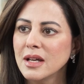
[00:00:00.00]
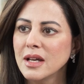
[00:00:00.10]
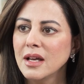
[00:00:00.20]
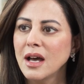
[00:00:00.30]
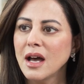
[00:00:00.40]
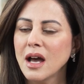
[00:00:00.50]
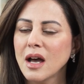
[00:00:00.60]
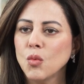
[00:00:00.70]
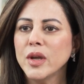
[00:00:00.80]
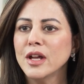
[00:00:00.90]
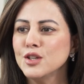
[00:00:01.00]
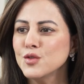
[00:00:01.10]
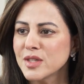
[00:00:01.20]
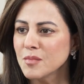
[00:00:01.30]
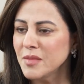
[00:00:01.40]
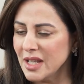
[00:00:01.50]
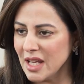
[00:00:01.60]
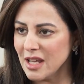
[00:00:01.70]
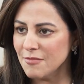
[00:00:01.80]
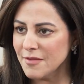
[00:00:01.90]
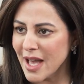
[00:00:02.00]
We are using Benieve